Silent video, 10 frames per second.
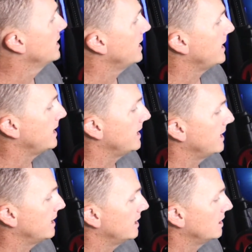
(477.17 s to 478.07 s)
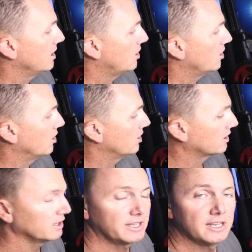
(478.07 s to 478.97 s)
and our
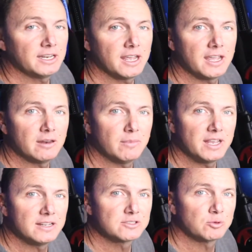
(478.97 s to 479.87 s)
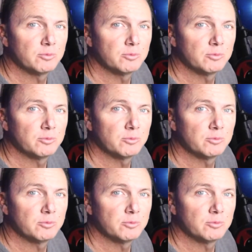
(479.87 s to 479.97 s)
clean and maintenance will